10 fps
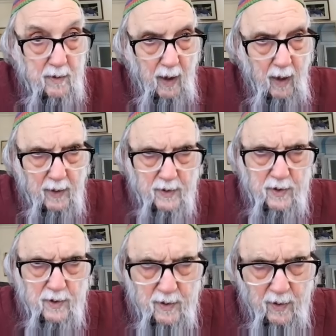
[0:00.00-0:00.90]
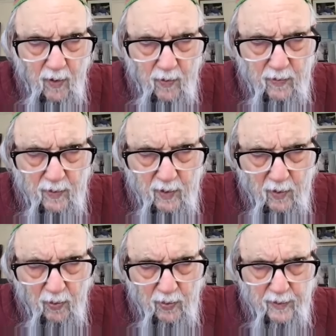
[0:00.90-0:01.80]
God's own
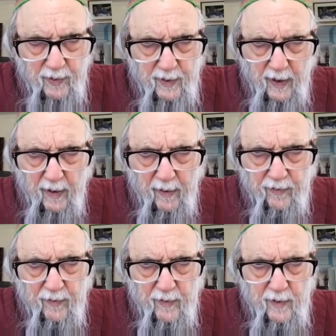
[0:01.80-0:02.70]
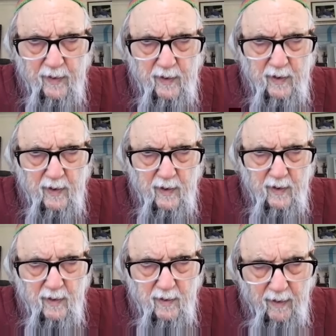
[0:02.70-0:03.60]
golden calf.
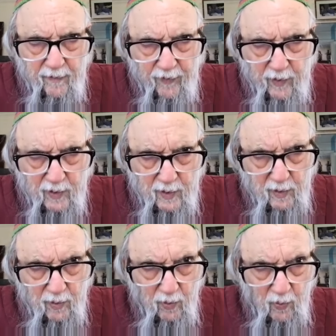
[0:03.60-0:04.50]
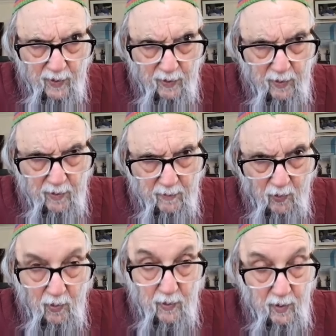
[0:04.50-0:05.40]
That feels a little weird,
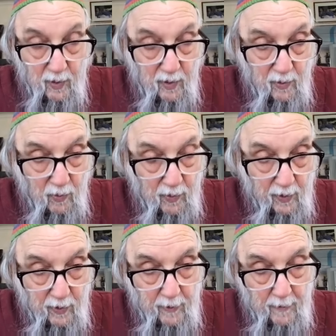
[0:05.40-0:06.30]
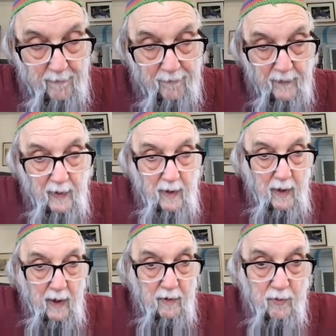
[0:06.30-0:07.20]
more than a little weird.
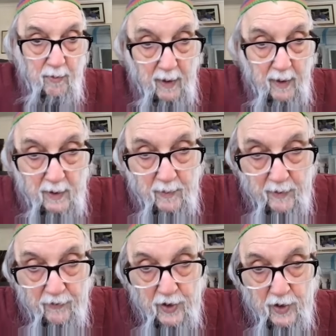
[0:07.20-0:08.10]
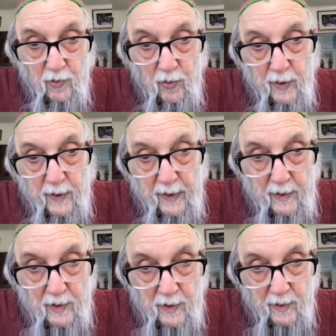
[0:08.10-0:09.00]
And it reminded me of a story
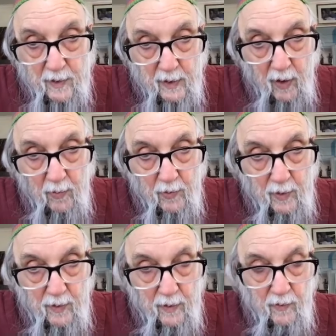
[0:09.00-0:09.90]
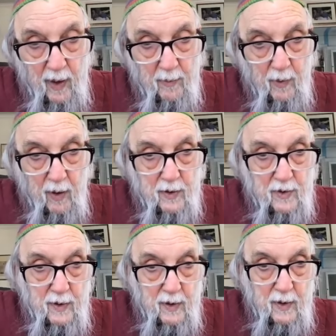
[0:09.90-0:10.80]
that's in the Talmud, the
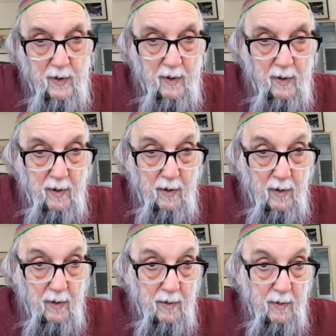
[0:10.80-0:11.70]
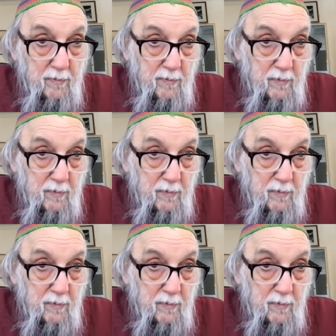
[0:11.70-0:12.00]
rabbis, about